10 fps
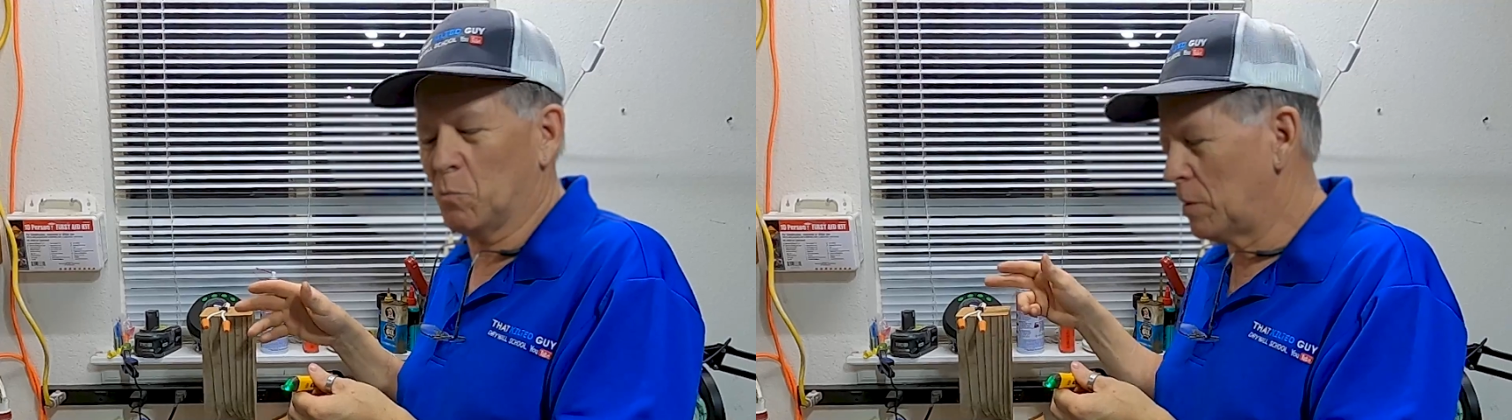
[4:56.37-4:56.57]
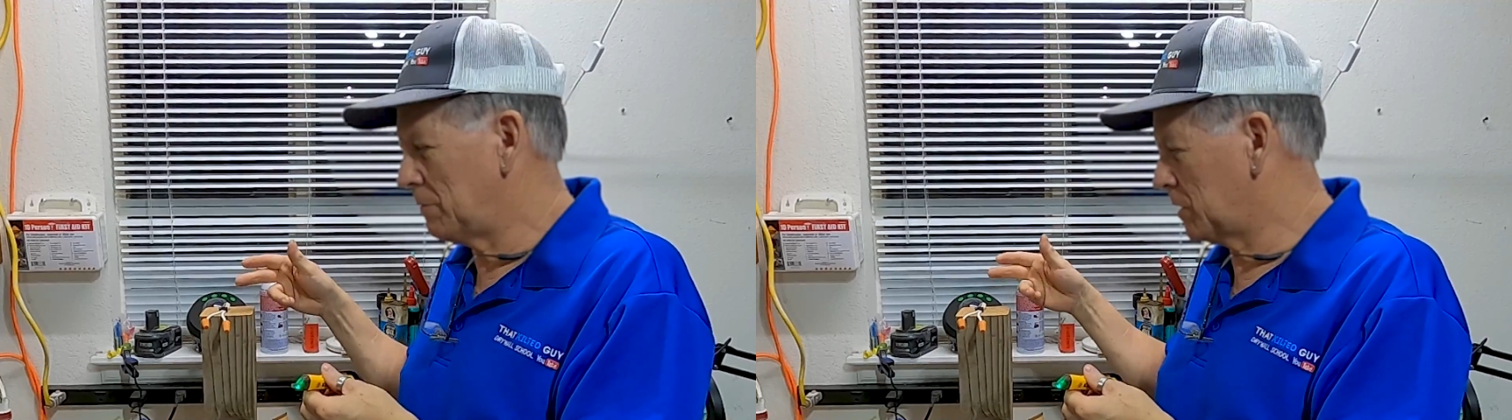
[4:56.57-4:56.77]

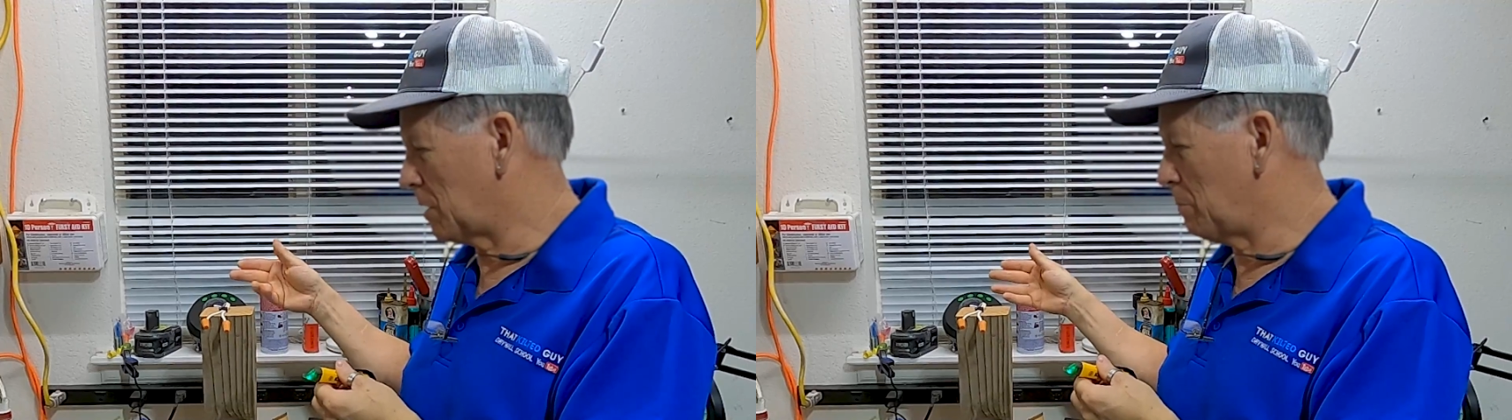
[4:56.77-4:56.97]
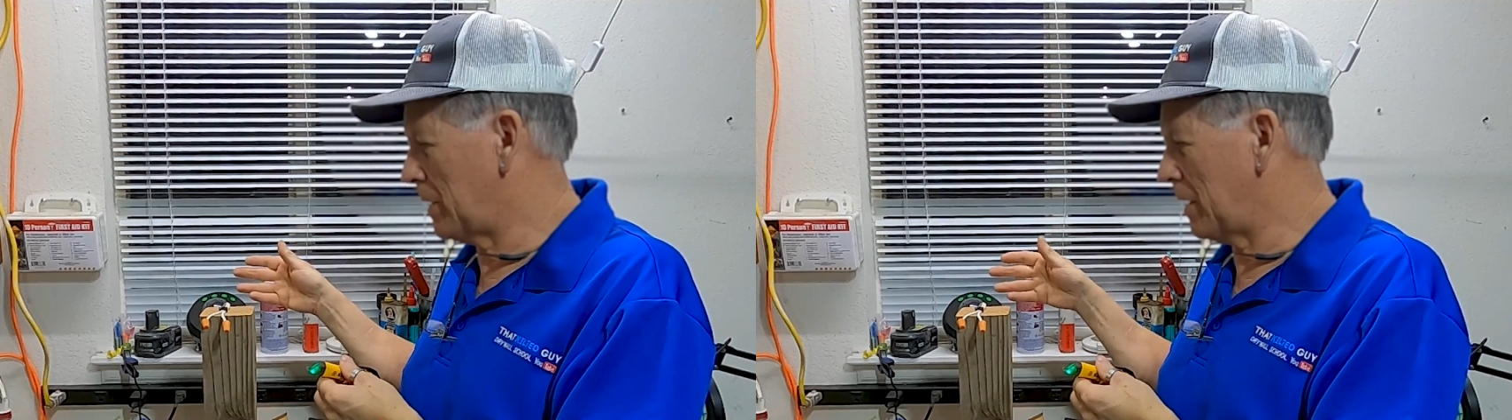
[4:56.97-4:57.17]
What if
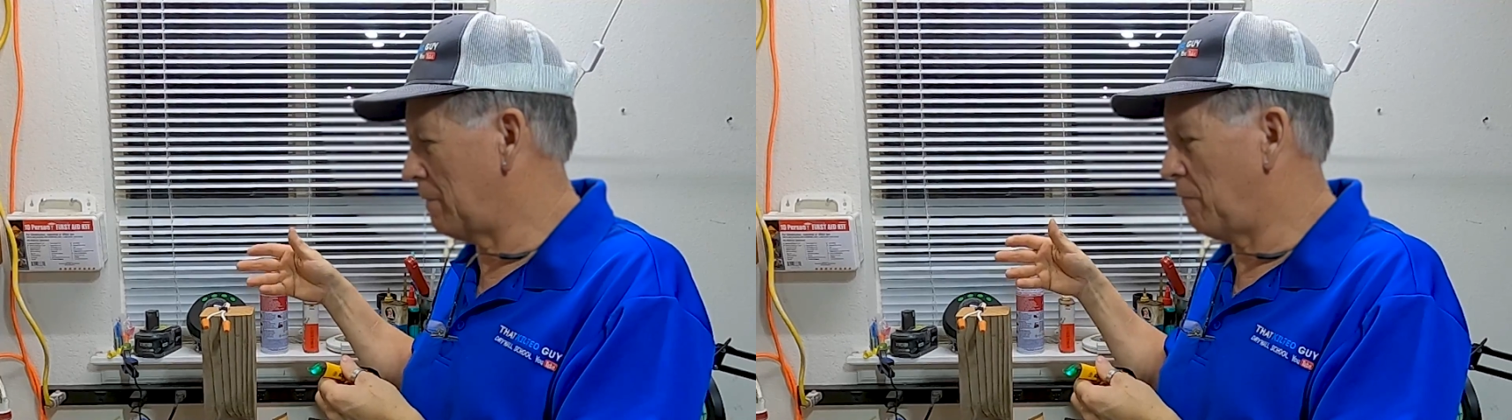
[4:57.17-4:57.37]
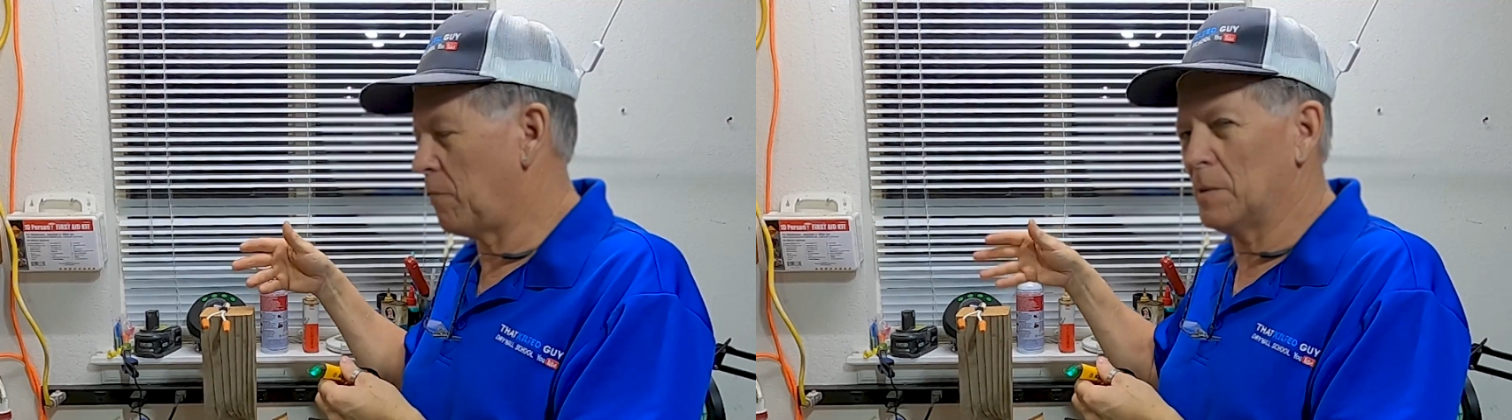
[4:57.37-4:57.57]

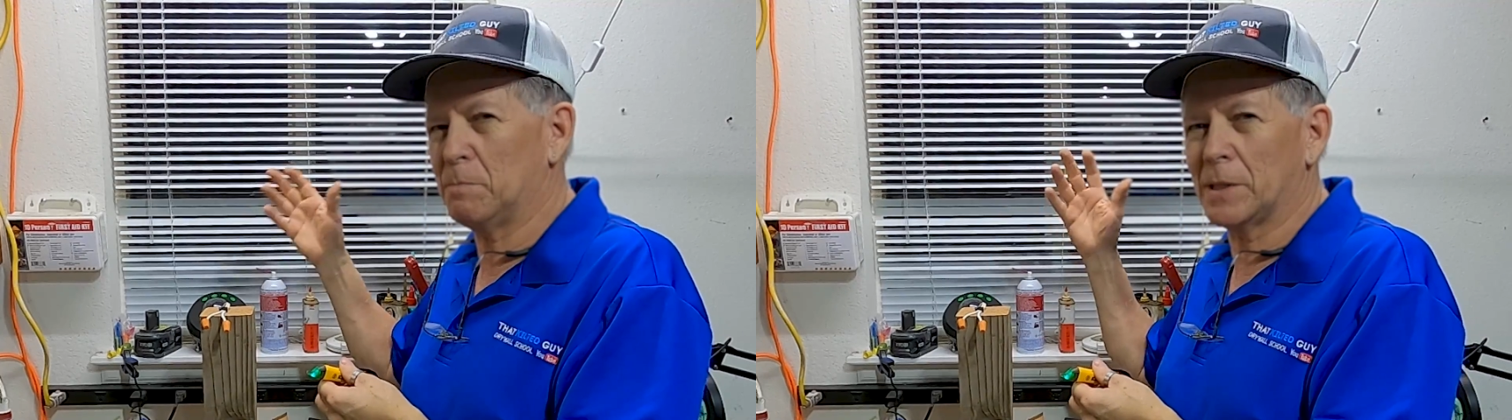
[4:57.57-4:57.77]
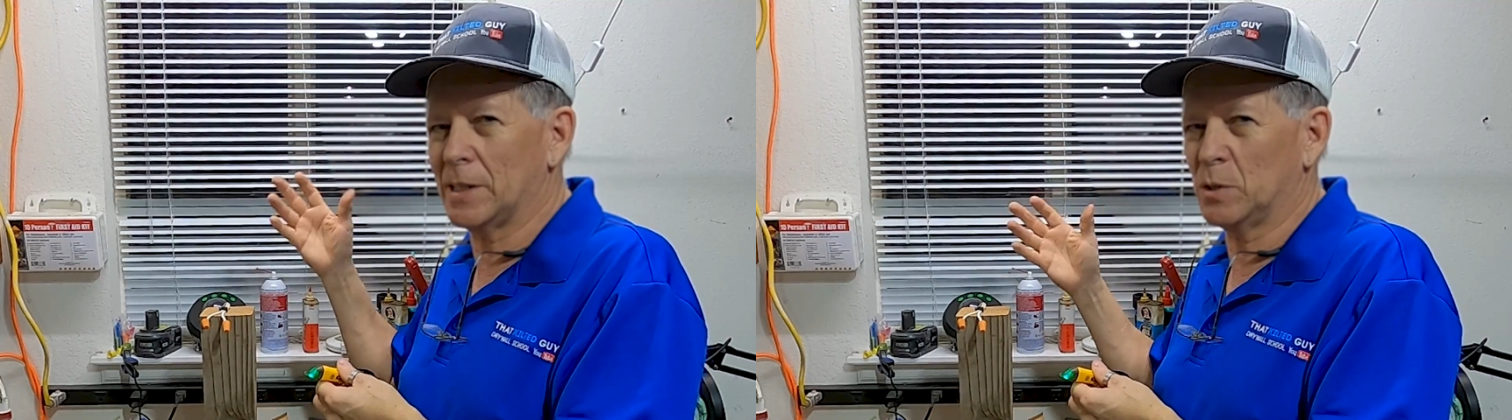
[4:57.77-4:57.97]
somebody
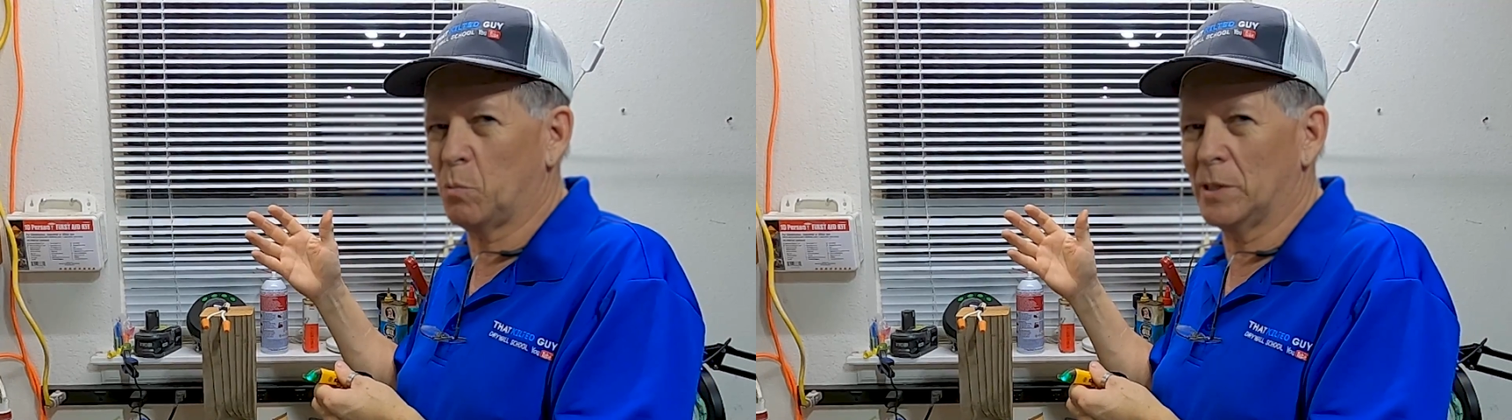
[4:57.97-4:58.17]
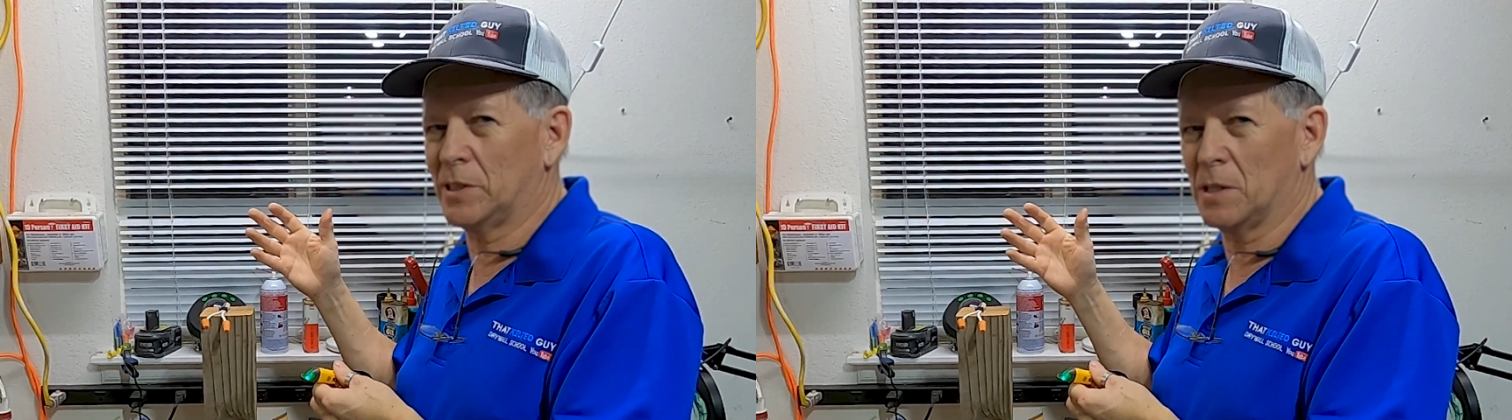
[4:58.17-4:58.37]
flipped that
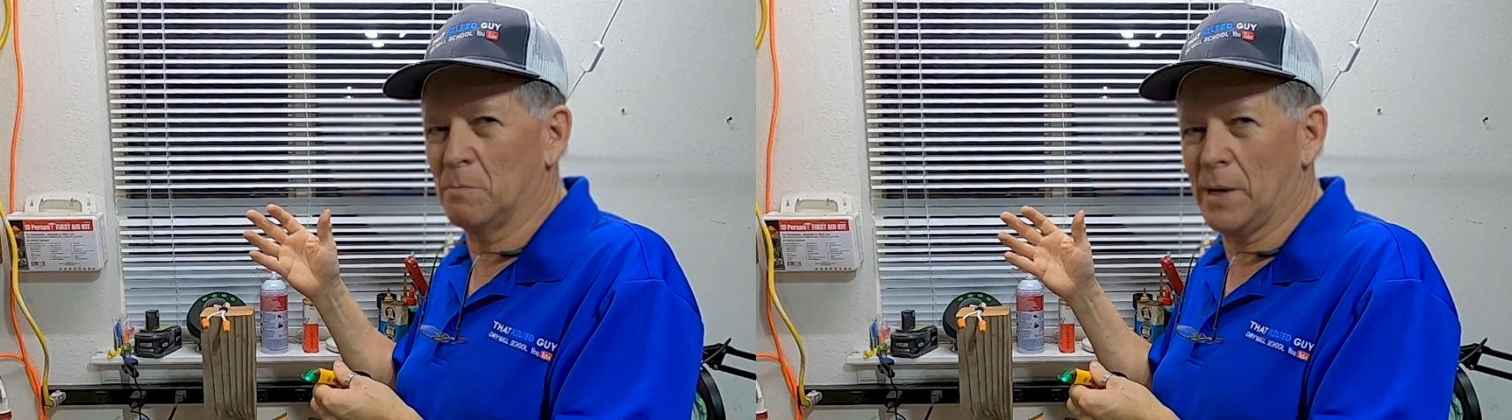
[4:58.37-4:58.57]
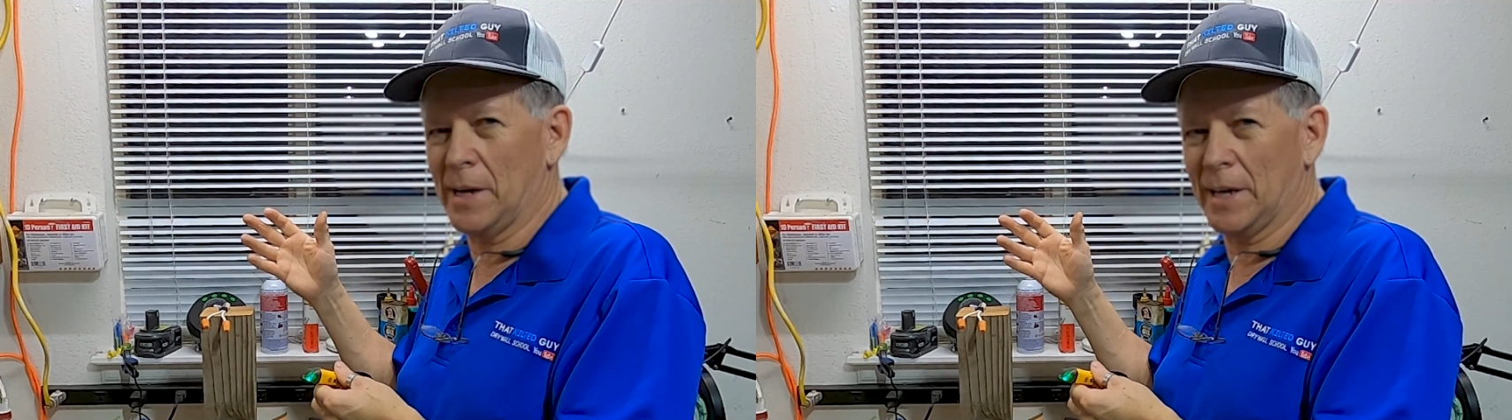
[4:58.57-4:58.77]
switch
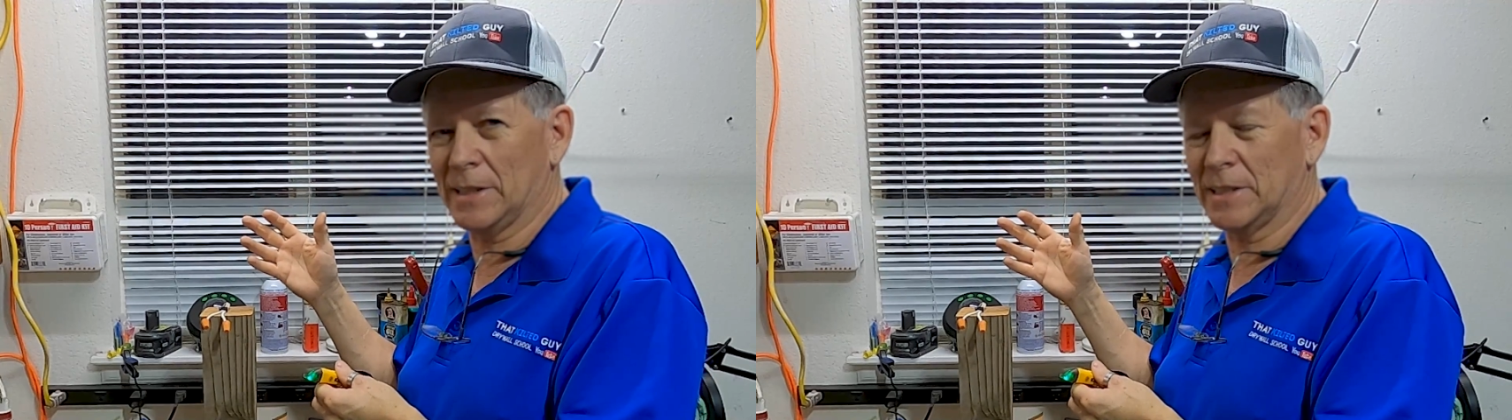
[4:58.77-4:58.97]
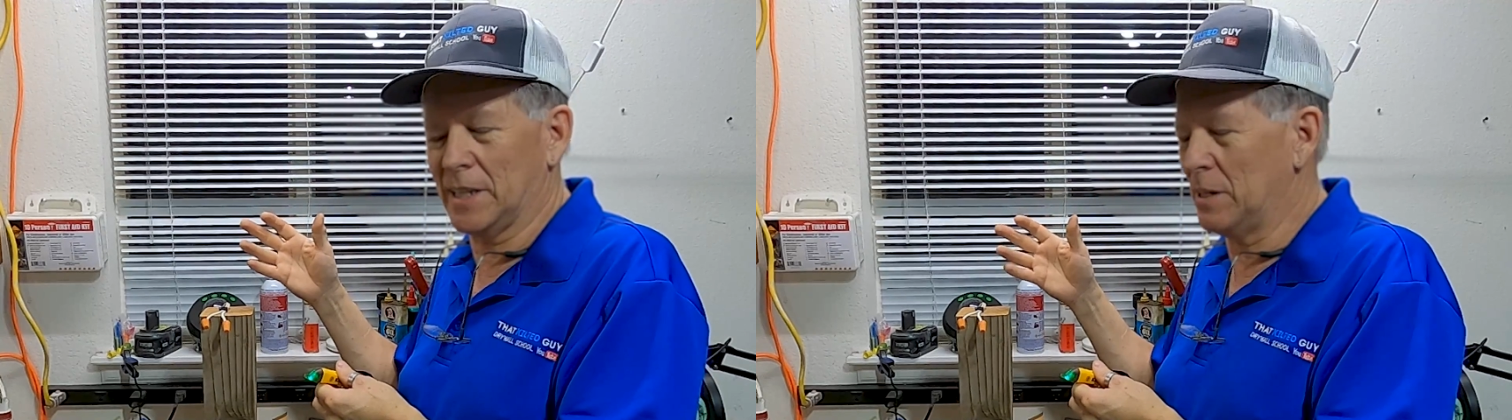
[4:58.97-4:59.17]
on by
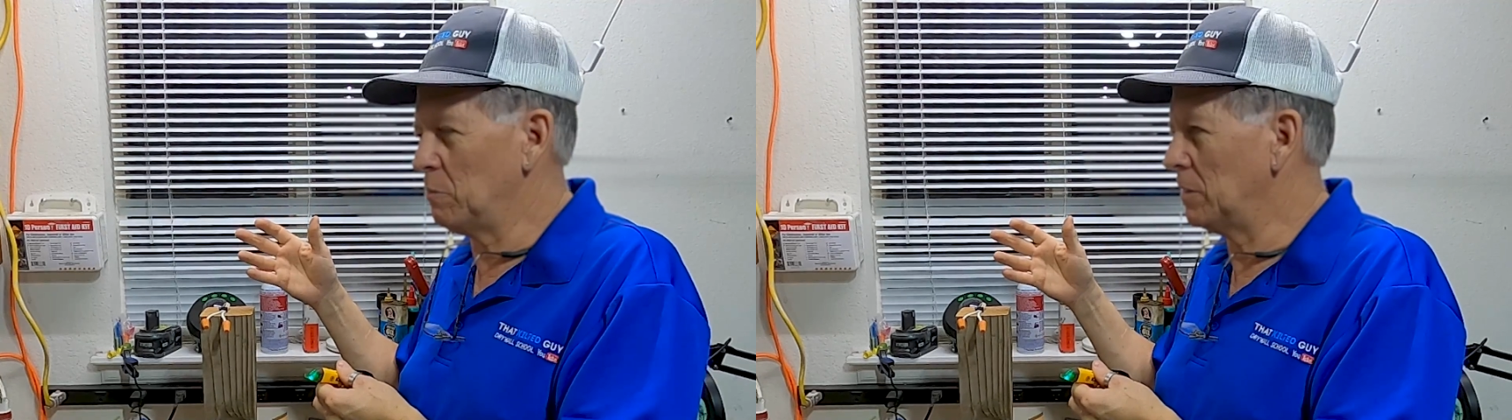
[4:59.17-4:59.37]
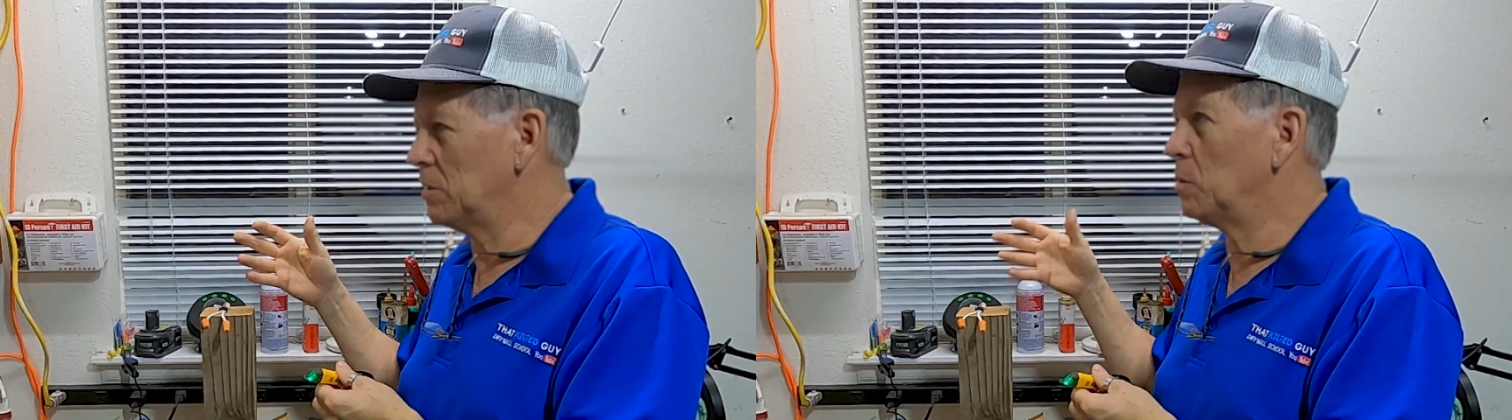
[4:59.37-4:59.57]
accident and went,